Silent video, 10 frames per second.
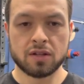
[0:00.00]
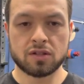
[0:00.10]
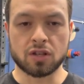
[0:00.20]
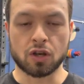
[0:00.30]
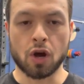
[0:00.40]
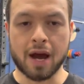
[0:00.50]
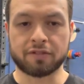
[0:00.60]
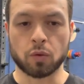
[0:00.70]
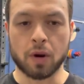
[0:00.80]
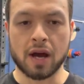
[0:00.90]
to go
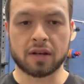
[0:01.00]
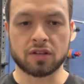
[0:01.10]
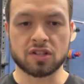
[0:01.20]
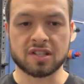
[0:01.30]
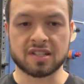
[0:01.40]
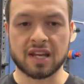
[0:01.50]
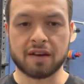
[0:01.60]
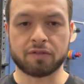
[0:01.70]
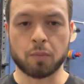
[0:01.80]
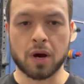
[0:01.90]
after work and just
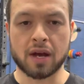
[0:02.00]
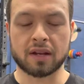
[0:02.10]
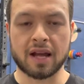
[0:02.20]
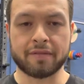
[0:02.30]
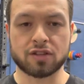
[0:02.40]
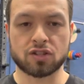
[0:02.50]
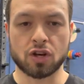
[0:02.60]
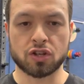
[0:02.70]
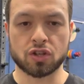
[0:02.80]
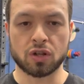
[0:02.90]
escape from work and have a
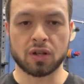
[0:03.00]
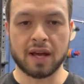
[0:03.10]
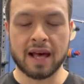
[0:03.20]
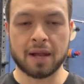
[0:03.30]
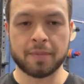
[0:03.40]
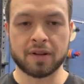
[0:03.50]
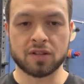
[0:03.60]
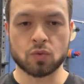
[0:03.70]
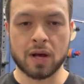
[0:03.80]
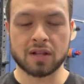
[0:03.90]
social element
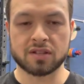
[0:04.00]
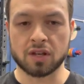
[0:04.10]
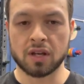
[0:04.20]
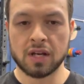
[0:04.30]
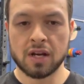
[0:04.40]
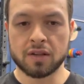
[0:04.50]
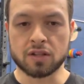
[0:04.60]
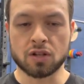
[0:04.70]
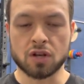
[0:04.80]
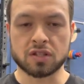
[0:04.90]
as well. So
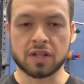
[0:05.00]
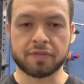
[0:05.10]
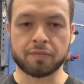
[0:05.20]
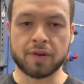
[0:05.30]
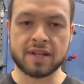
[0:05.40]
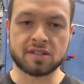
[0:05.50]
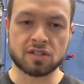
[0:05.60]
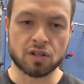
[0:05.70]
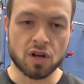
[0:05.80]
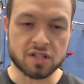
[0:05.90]
there's lots of different reasons
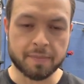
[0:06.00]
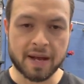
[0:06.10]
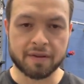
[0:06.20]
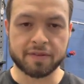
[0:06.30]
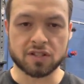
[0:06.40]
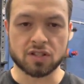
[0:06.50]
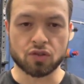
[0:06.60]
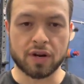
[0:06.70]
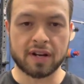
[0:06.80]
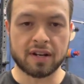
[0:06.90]
and lots of benefits to
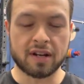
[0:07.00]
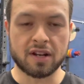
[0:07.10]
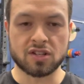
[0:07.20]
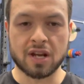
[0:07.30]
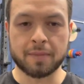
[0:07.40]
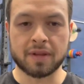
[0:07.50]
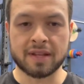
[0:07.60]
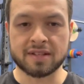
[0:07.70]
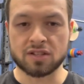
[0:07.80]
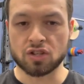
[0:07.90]
training in the gym. And
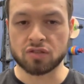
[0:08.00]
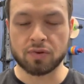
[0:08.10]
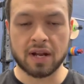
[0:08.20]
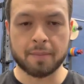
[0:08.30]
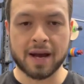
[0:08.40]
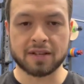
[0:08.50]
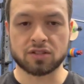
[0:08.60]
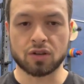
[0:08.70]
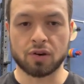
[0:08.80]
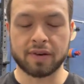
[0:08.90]
this is just really my
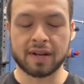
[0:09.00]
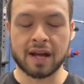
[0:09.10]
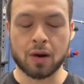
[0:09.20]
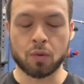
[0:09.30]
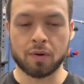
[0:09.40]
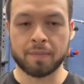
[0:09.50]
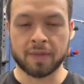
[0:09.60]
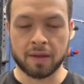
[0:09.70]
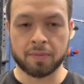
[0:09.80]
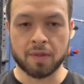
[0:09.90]
story and how
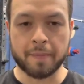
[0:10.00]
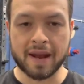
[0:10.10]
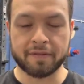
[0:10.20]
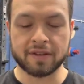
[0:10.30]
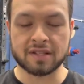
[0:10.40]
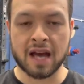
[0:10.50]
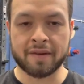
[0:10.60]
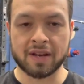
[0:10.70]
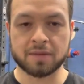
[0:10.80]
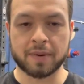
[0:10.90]
the benefits that
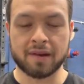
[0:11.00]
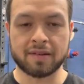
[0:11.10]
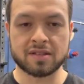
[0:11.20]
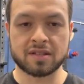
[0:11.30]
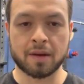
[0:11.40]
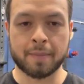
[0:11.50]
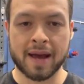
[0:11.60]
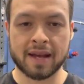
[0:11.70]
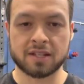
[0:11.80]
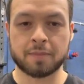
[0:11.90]
I've experienced and
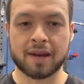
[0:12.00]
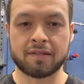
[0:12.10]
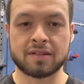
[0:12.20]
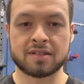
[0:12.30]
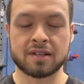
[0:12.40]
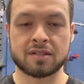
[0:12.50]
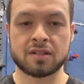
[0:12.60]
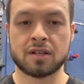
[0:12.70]
my experiences